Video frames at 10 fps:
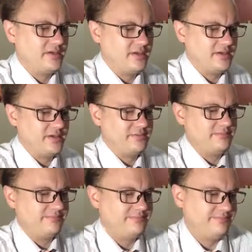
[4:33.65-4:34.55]

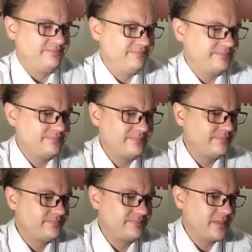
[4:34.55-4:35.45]

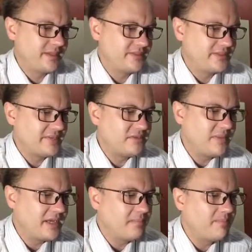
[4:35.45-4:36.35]
I'll just have to
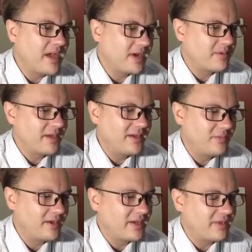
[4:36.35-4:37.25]
make it back when
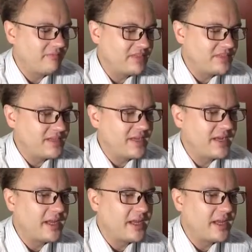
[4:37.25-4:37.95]
I visit again.